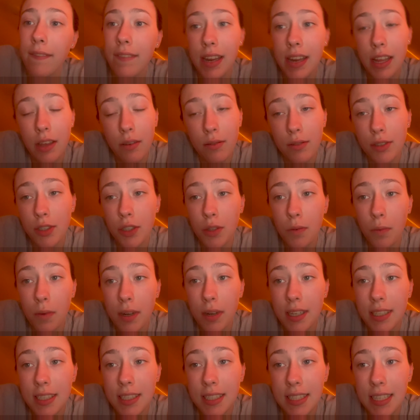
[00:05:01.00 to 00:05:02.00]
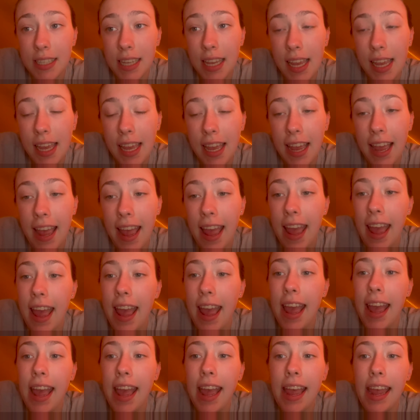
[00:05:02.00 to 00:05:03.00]
videos you want to see,
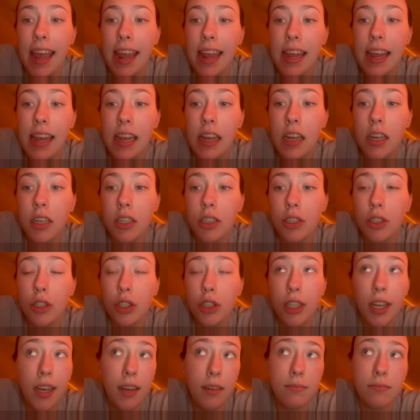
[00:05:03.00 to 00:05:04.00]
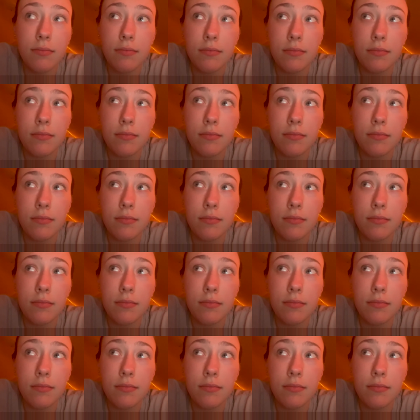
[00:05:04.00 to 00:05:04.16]
and yeah,